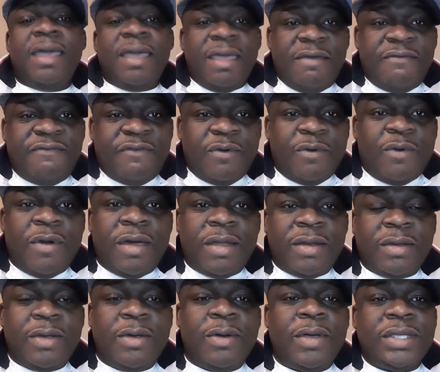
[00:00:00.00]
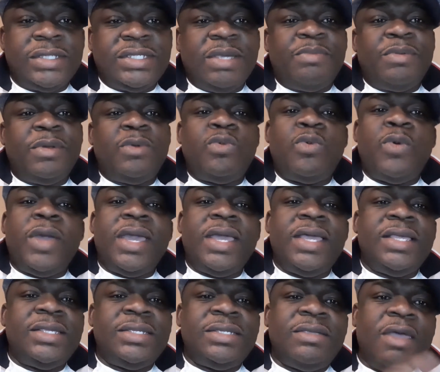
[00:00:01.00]
if we want to go our separate
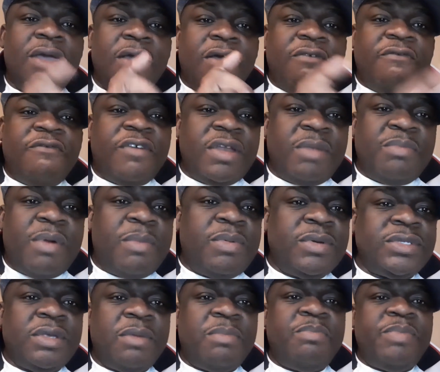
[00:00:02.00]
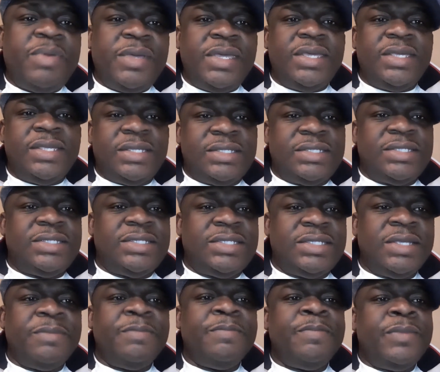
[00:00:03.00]
ways for the purpose of peace.